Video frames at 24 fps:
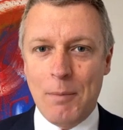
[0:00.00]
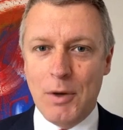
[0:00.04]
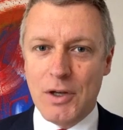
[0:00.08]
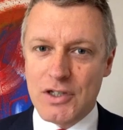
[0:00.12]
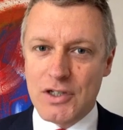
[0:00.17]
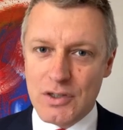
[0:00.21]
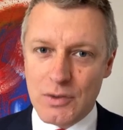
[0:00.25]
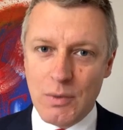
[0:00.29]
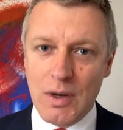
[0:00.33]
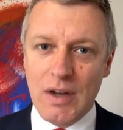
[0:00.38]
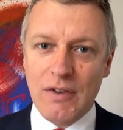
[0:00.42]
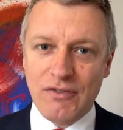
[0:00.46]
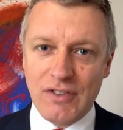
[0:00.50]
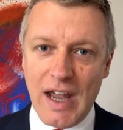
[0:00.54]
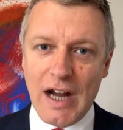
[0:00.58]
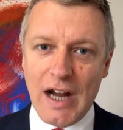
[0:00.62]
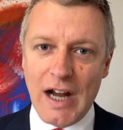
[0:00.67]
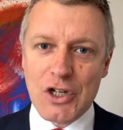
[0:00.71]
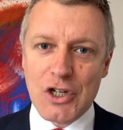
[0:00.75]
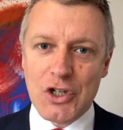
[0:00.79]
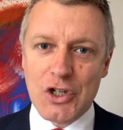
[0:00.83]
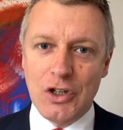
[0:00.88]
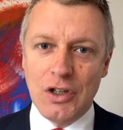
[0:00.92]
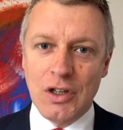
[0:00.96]
But swift
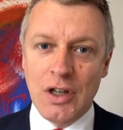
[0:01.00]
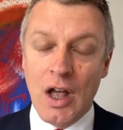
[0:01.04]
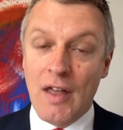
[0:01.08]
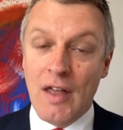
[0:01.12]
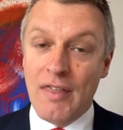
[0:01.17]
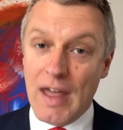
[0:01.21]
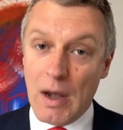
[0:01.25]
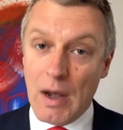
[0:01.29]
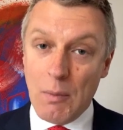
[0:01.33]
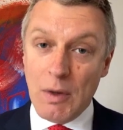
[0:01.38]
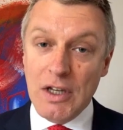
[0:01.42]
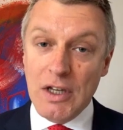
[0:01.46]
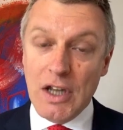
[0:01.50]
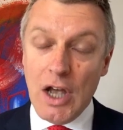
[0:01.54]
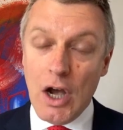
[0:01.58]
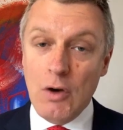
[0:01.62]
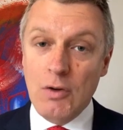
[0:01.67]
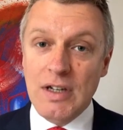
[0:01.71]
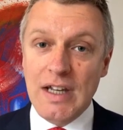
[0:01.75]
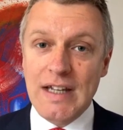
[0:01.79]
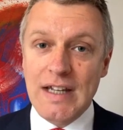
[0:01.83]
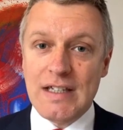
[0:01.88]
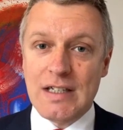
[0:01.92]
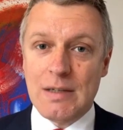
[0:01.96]
action that we know
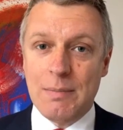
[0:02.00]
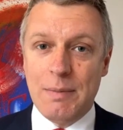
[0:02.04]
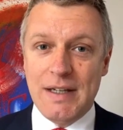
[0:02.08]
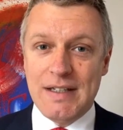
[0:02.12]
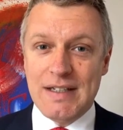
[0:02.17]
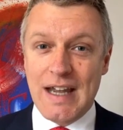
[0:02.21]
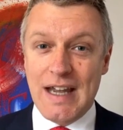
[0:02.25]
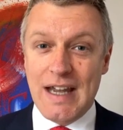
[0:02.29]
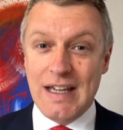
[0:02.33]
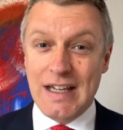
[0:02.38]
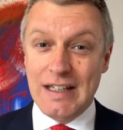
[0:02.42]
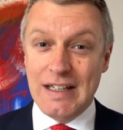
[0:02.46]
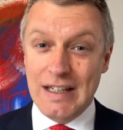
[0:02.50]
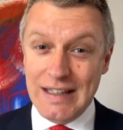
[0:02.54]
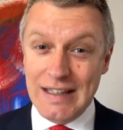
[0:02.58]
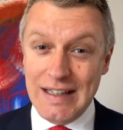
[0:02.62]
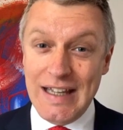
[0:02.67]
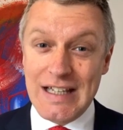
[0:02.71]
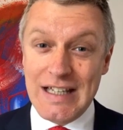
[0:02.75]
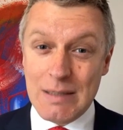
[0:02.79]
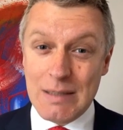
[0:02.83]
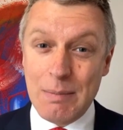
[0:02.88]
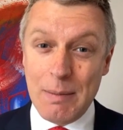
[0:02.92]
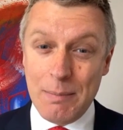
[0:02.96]
needs to be taken
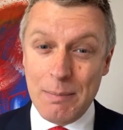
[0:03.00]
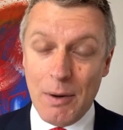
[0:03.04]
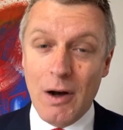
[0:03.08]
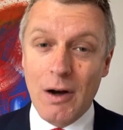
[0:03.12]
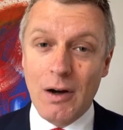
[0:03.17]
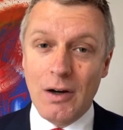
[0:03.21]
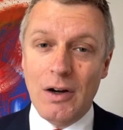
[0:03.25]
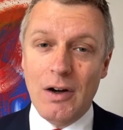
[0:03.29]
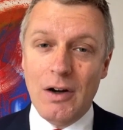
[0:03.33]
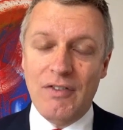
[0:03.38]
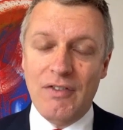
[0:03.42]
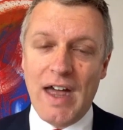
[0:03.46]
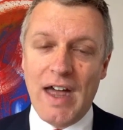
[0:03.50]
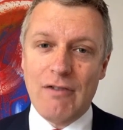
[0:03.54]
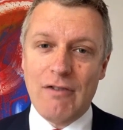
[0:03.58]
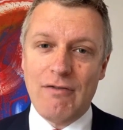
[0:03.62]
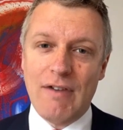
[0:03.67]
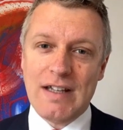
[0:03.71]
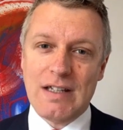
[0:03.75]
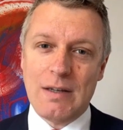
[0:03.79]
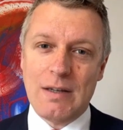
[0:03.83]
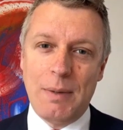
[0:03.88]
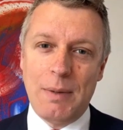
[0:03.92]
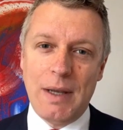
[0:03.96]
needs to be part of that
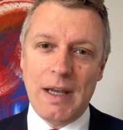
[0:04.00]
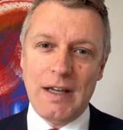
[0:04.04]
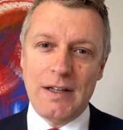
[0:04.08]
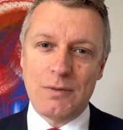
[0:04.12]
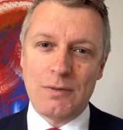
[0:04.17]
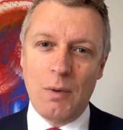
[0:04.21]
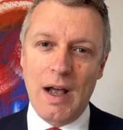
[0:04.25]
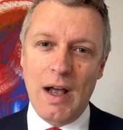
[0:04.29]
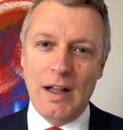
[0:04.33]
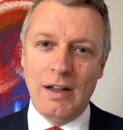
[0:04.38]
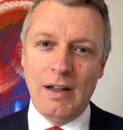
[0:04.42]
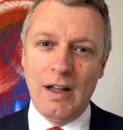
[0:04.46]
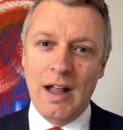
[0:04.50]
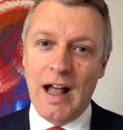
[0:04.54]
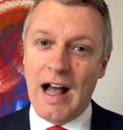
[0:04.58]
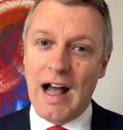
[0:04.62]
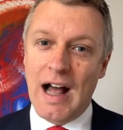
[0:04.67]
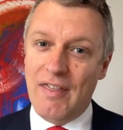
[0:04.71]
recipe as well.